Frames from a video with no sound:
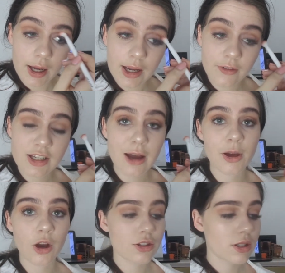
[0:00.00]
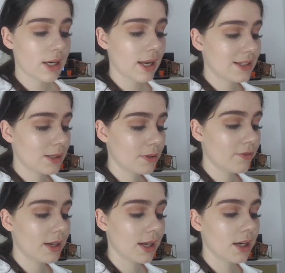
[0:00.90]
Every time I go to the Clicks at
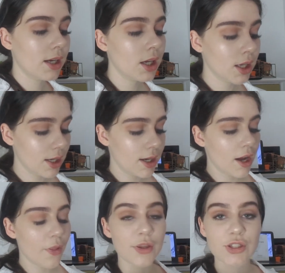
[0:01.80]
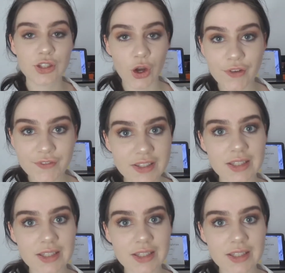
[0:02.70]
Pavilion, the soap